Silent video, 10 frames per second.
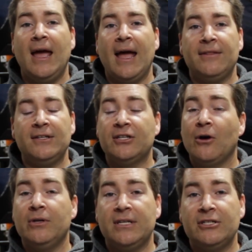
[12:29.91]
And the
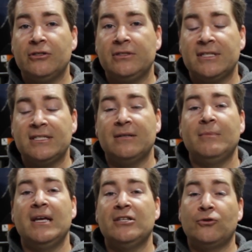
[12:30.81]
Dakota Digital
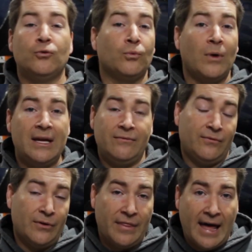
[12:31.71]
system is great
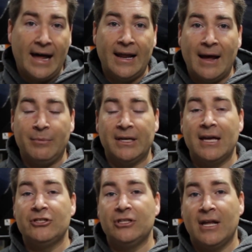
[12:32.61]
for that
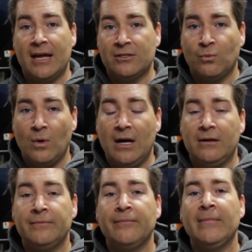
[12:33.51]
application as well.